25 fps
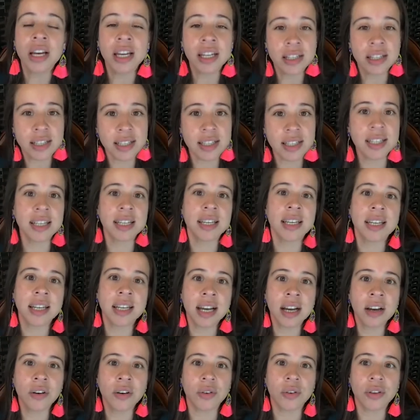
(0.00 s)
got to stick it
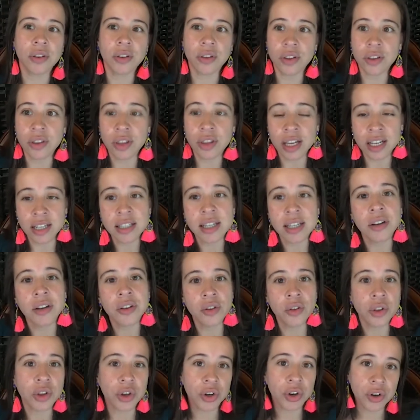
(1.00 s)
out. And that's how
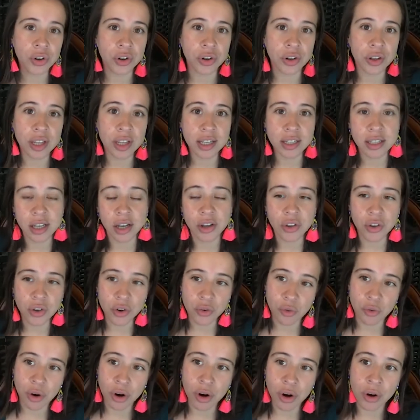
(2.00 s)
you learn. That's how you
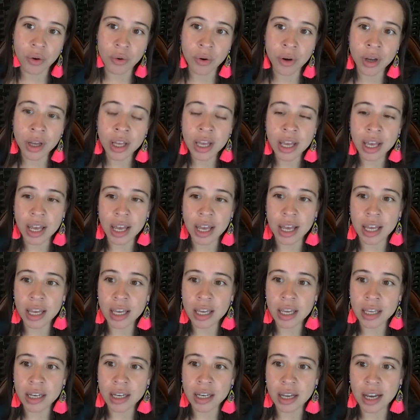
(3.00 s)
grow.
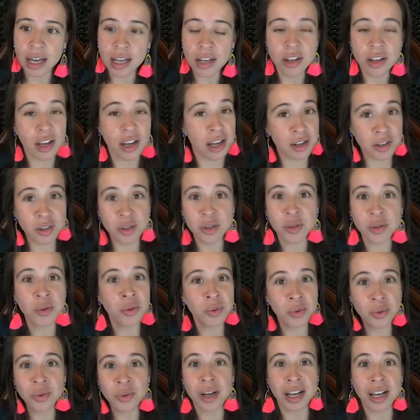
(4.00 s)
And
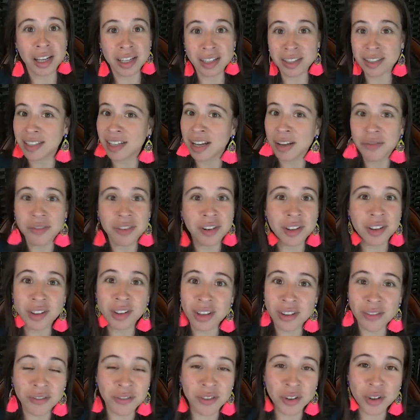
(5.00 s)
I
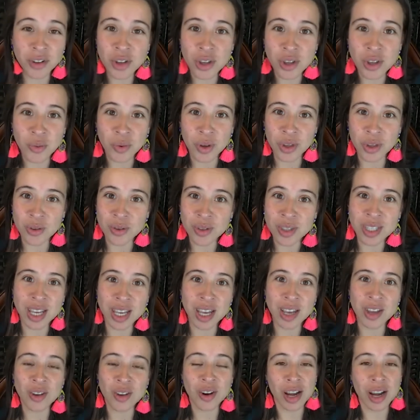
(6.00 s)
definitely feel you when you
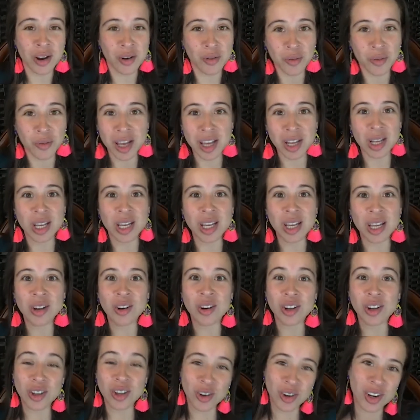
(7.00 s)
say you're at a wedding
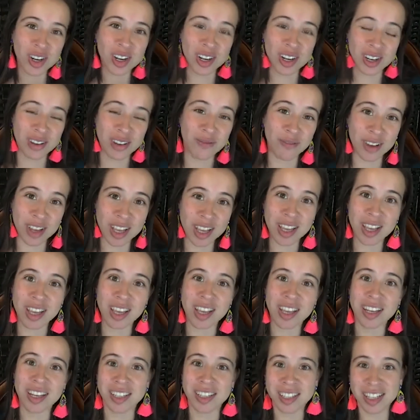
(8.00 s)
or you're at an event
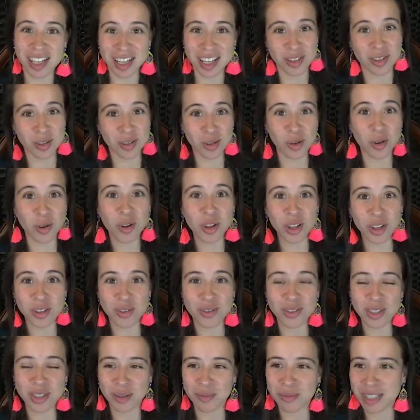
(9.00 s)
and it takes a toll on
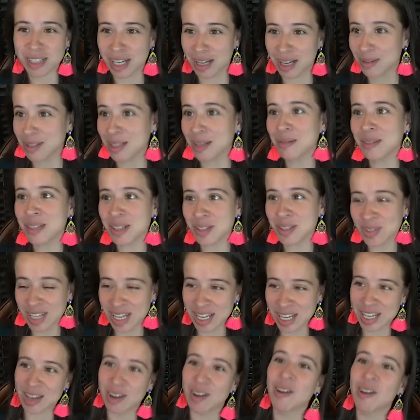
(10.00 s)
you sometimes. Sometimes I
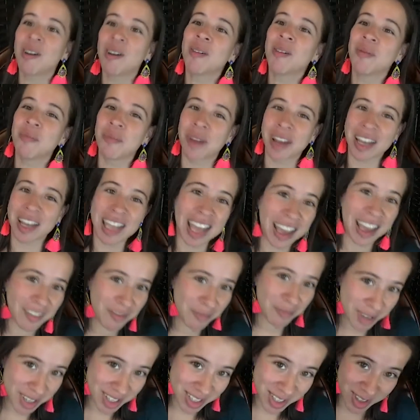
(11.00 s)
get home, my calf
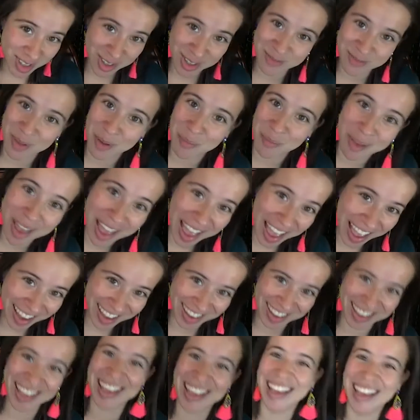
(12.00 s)
muscles, my back,
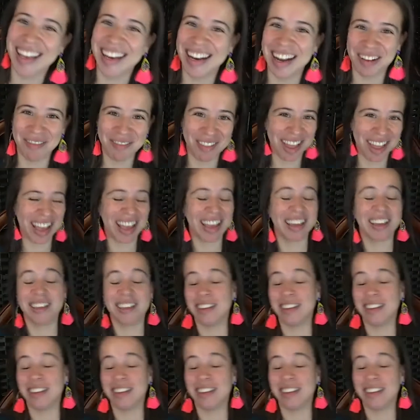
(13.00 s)
and I'm like,